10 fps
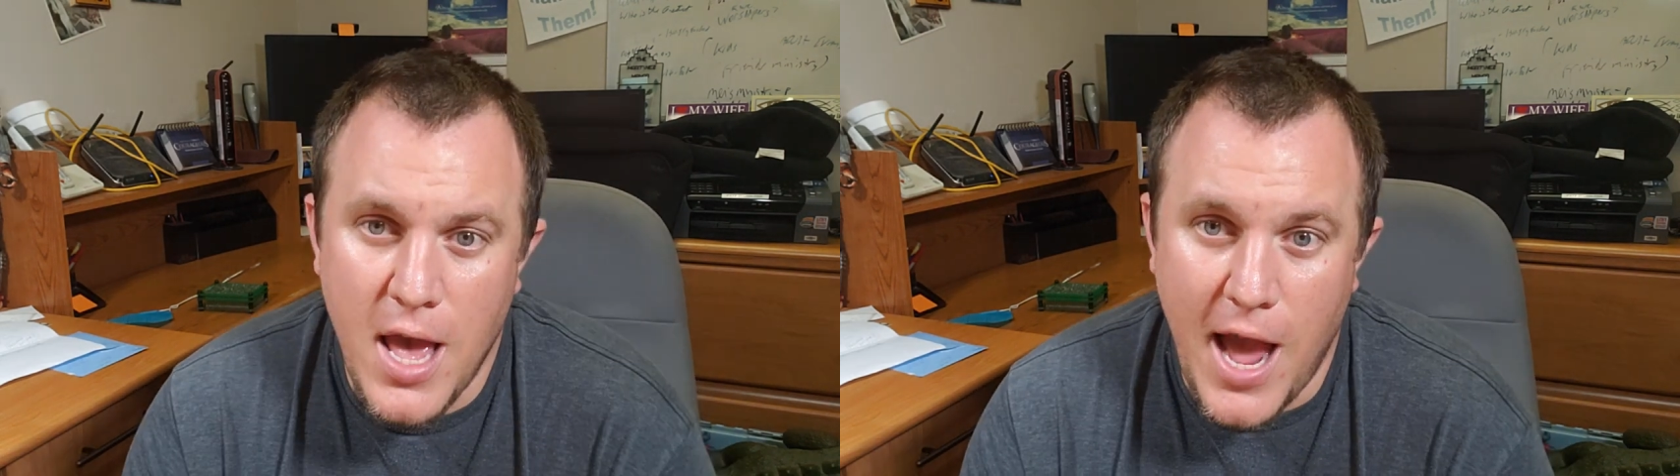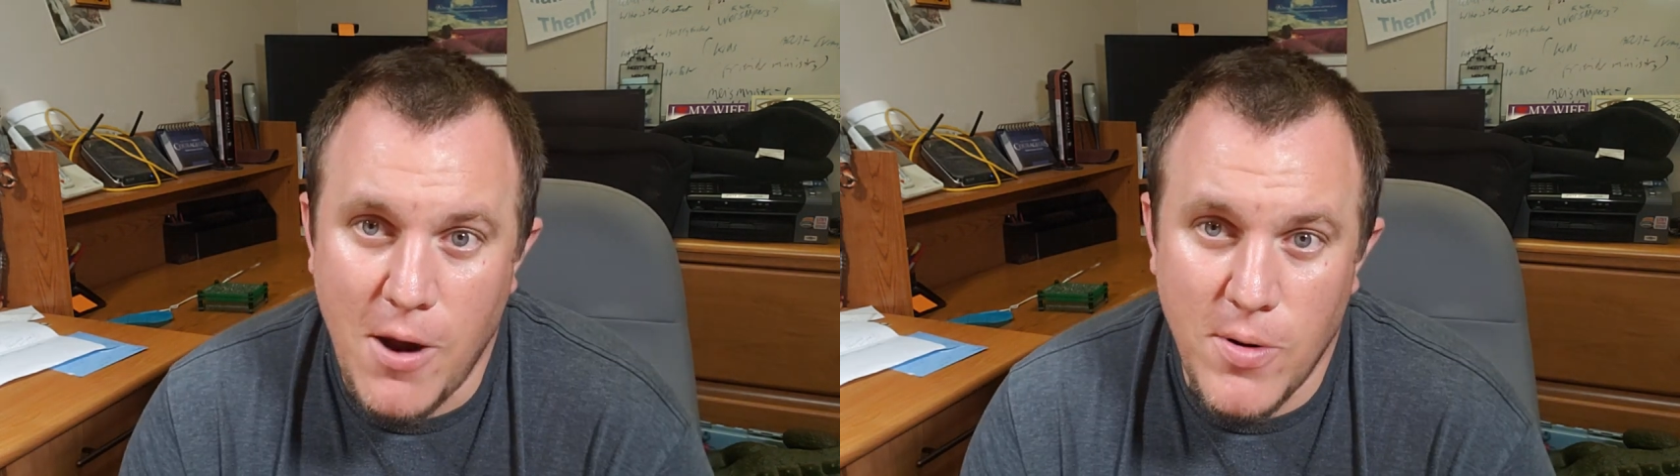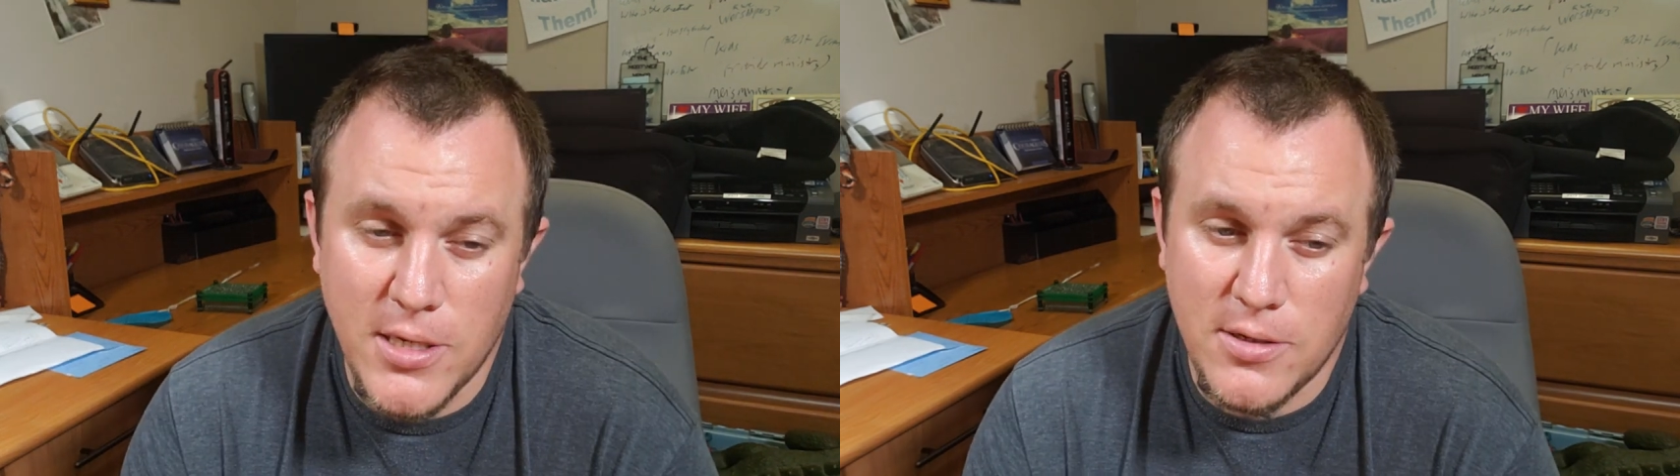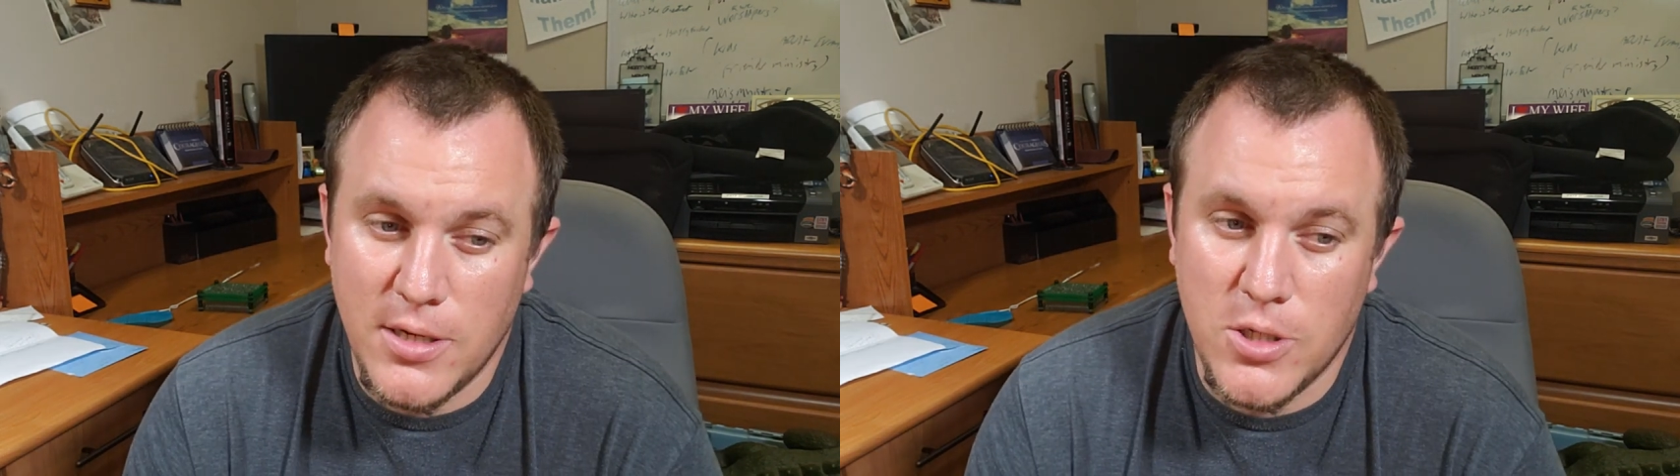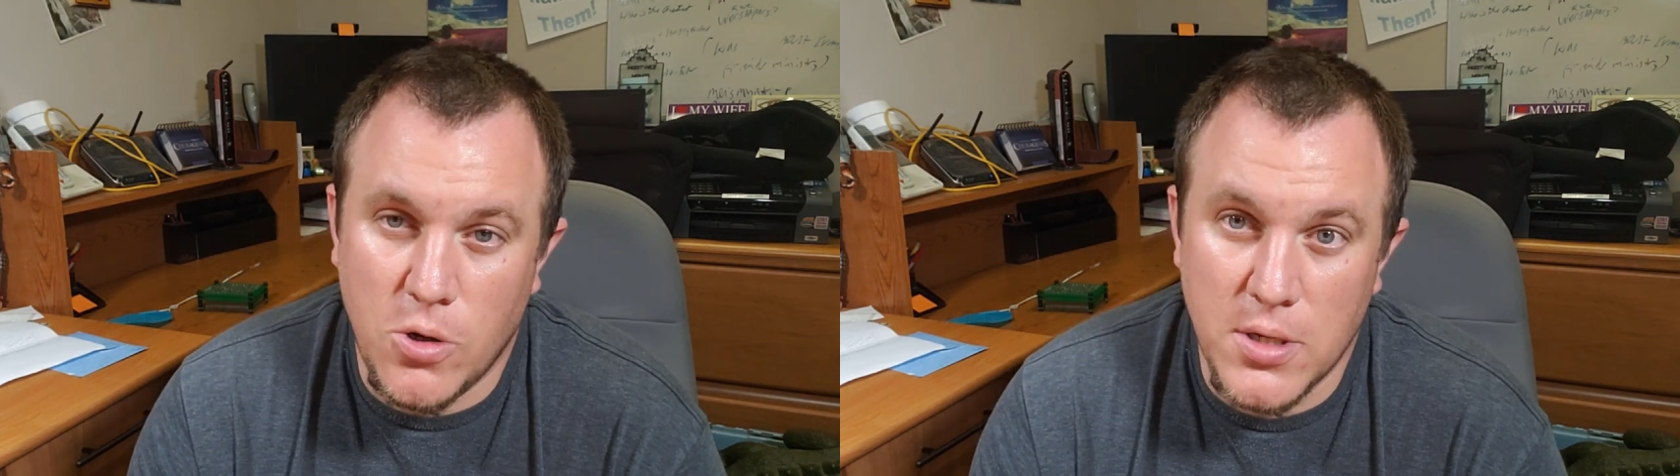I
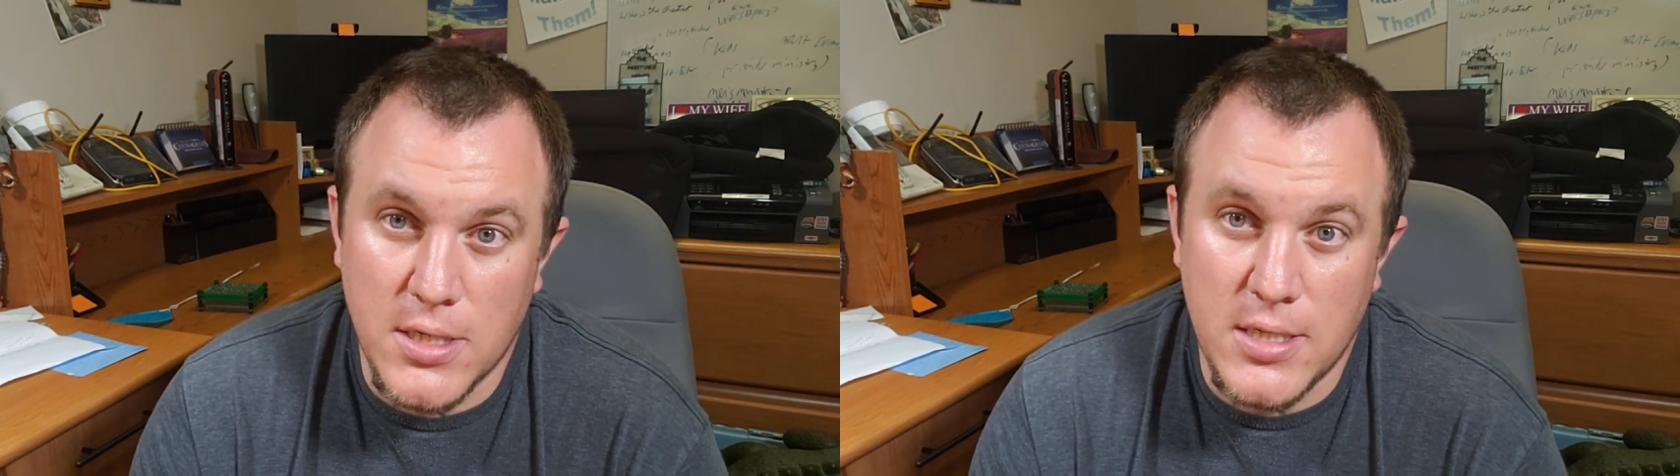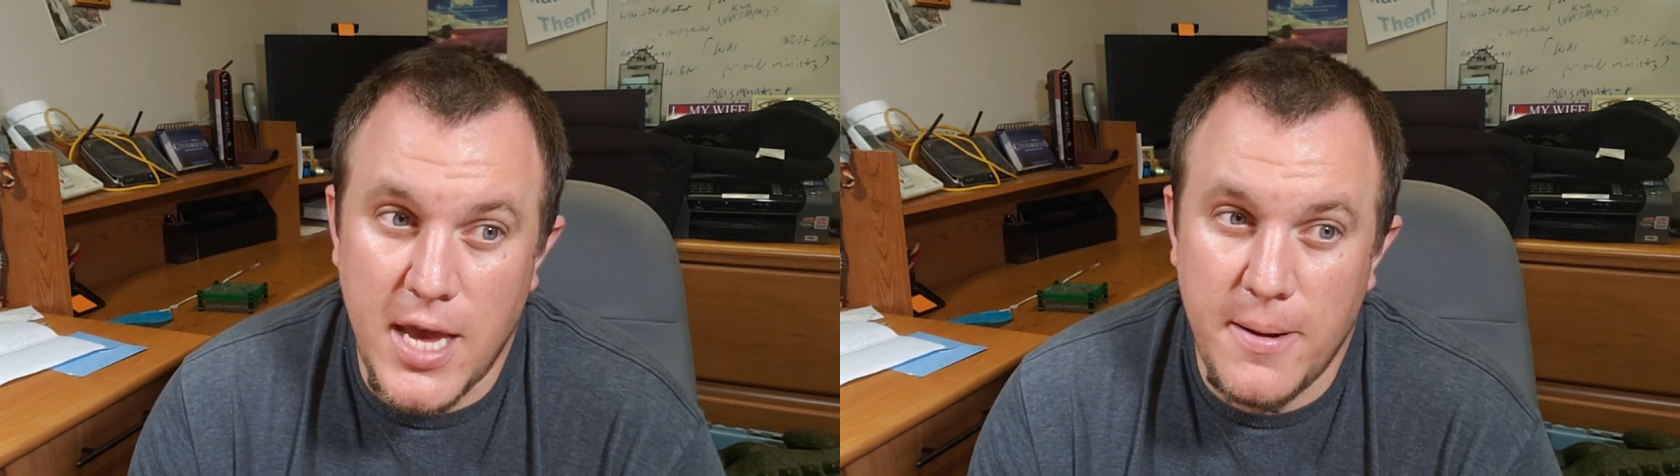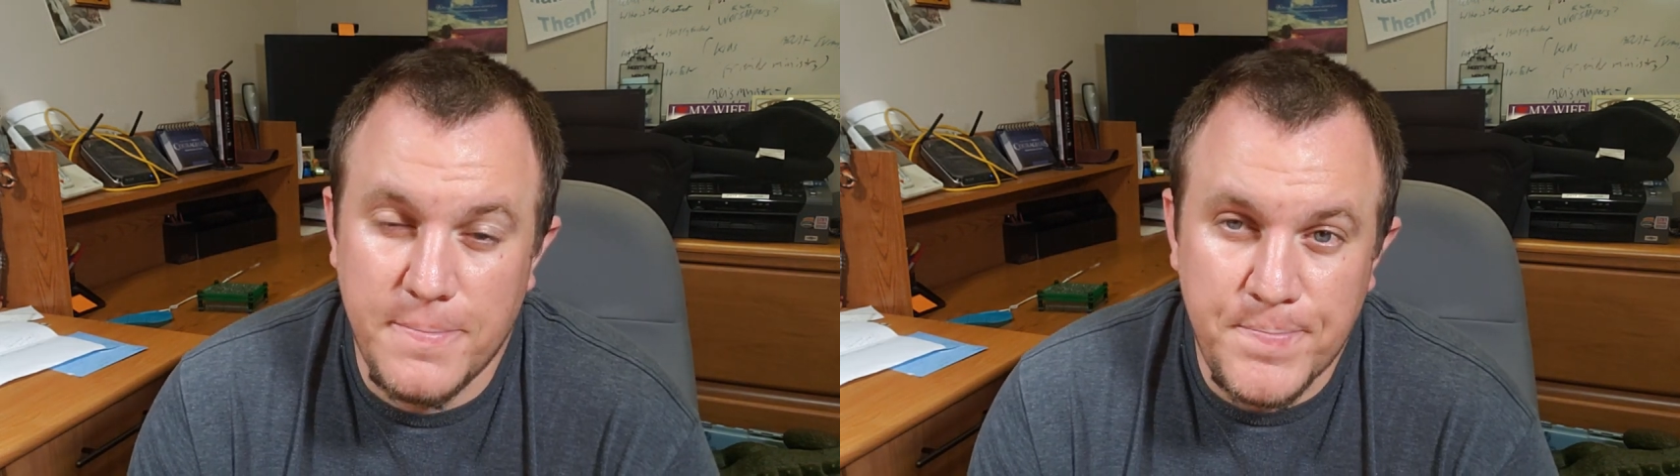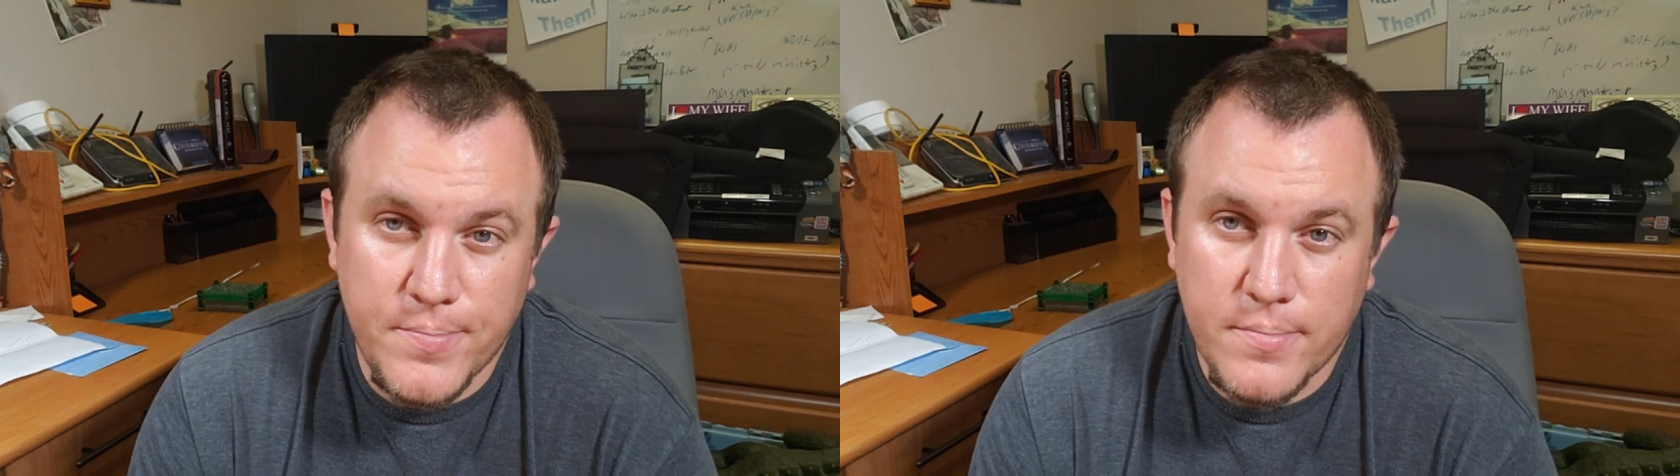recently sold a set